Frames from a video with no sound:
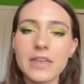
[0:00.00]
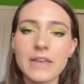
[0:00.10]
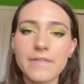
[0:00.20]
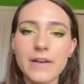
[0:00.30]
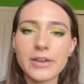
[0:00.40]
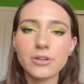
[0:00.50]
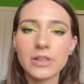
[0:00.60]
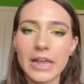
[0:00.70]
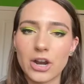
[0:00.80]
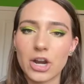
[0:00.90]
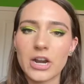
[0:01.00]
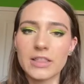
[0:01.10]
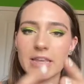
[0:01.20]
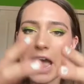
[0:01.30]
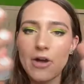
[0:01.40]
final layer,
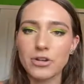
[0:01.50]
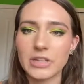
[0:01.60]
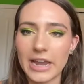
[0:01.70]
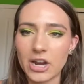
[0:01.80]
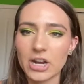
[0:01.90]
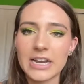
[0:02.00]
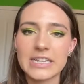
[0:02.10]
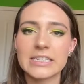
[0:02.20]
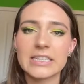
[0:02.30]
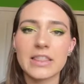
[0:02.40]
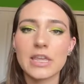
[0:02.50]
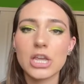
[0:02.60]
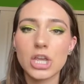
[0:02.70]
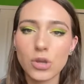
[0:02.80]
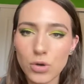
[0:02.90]
the outer layer, is the
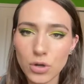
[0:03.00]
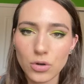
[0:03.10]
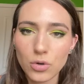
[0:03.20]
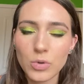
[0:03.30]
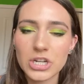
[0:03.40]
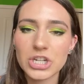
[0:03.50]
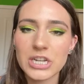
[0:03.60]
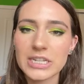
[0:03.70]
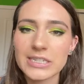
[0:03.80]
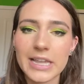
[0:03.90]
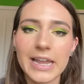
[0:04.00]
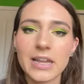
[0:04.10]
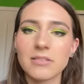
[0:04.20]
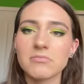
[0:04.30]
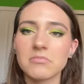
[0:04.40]
cuticle, which is like
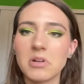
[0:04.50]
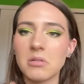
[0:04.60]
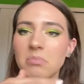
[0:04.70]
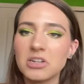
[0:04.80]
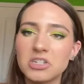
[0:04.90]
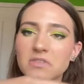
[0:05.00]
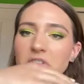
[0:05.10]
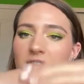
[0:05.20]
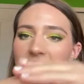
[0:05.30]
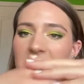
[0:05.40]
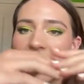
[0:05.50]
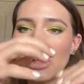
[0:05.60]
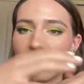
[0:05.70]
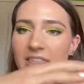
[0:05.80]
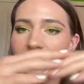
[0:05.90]
a bunch of little
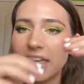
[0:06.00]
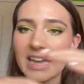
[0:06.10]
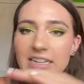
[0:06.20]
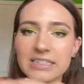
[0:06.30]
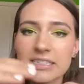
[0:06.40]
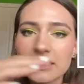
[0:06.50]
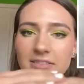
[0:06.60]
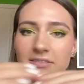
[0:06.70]
scaly things.